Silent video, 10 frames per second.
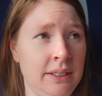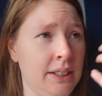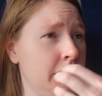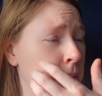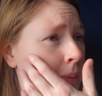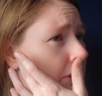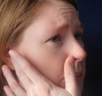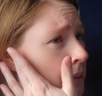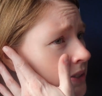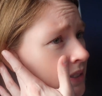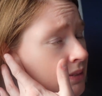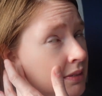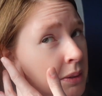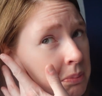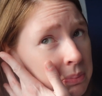an earplugs person.
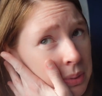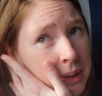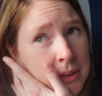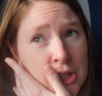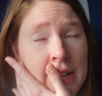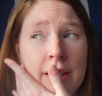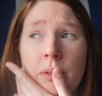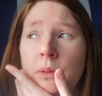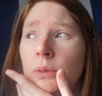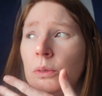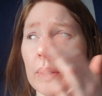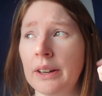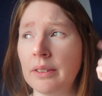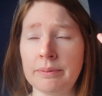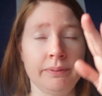I pretty much can't
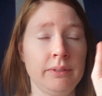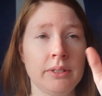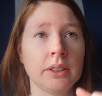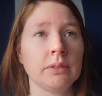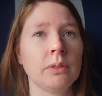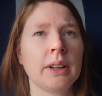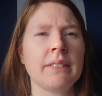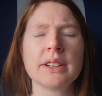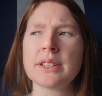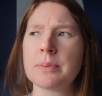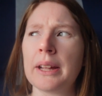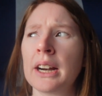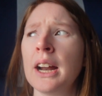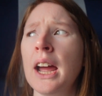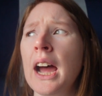wear them for whatever, it doesn't
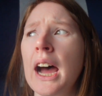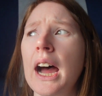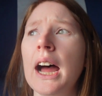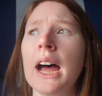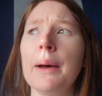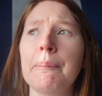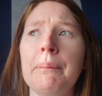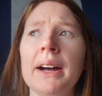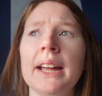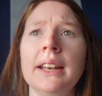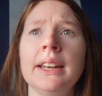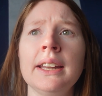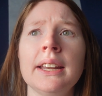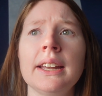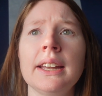matter. But
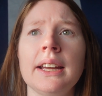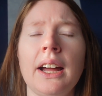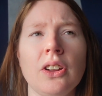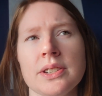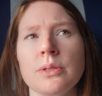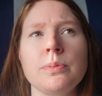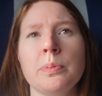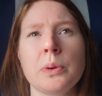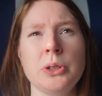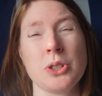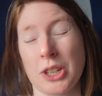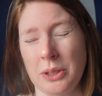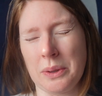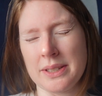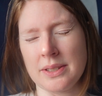also, usually
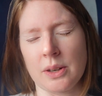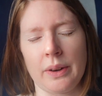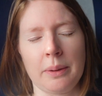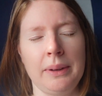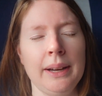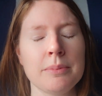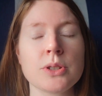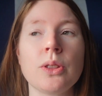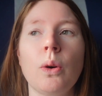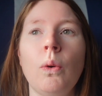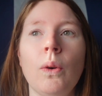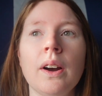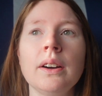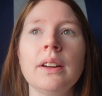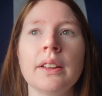noises don't wake me up. So the
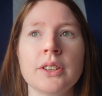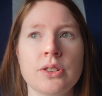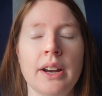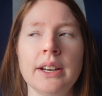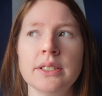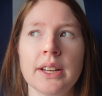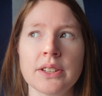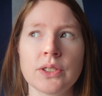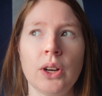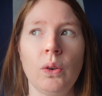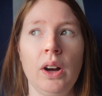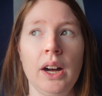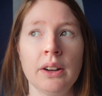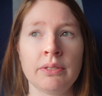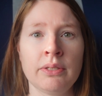horn on the train does go
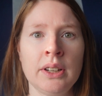off